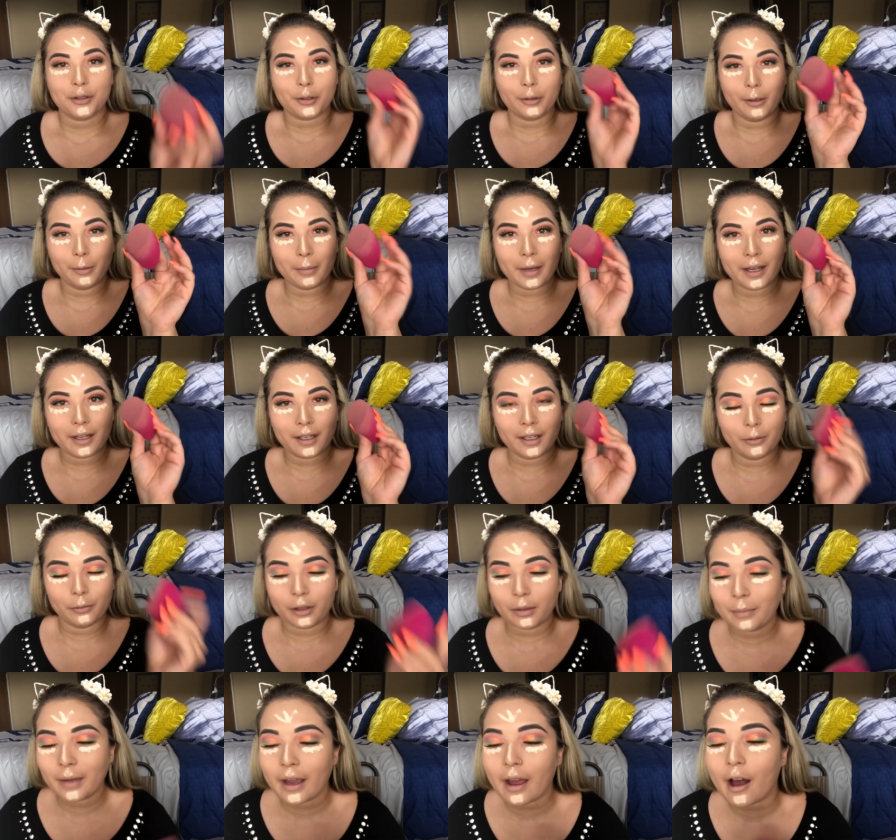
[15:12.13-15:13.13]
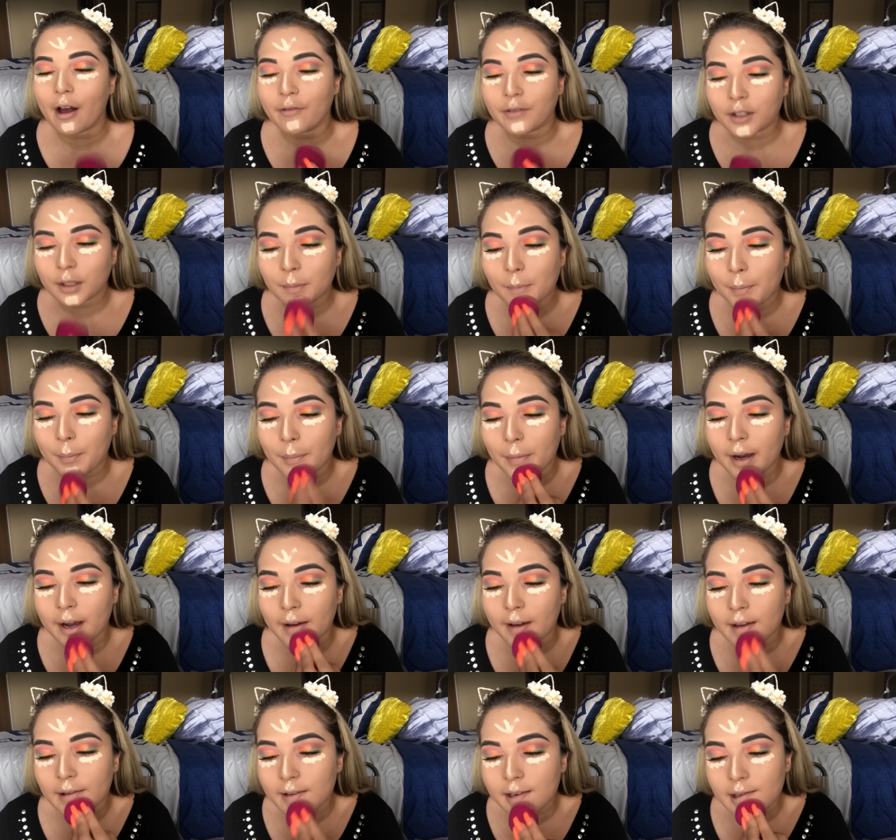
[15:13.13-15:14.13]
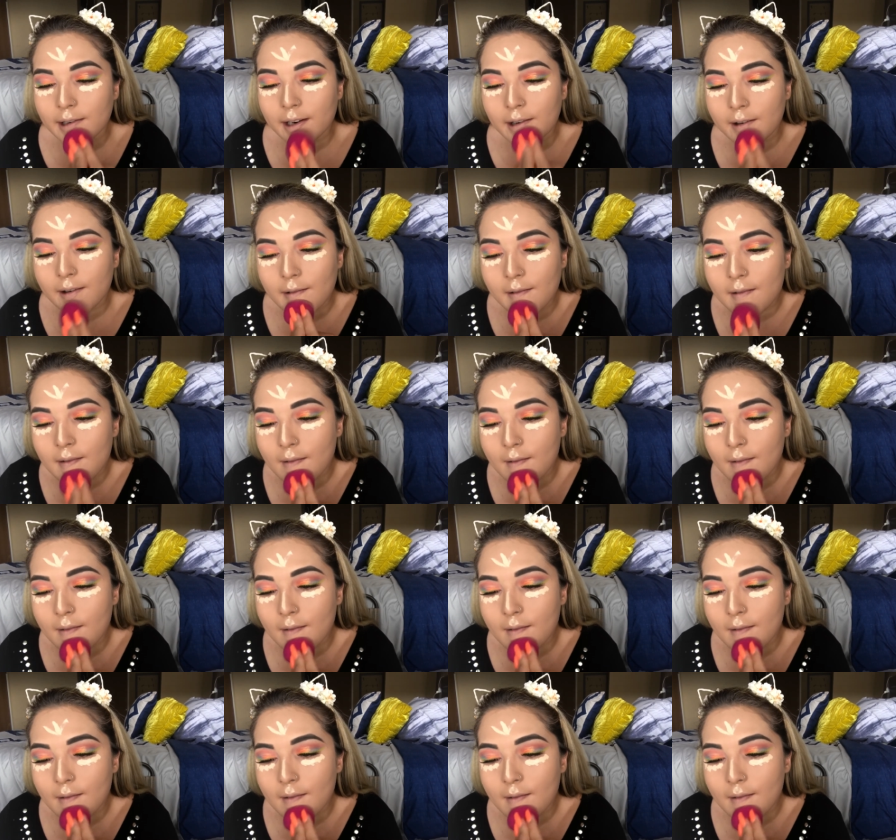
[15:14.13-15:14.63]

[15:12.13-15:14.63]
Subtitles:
going back in with my e.l.f. sponge.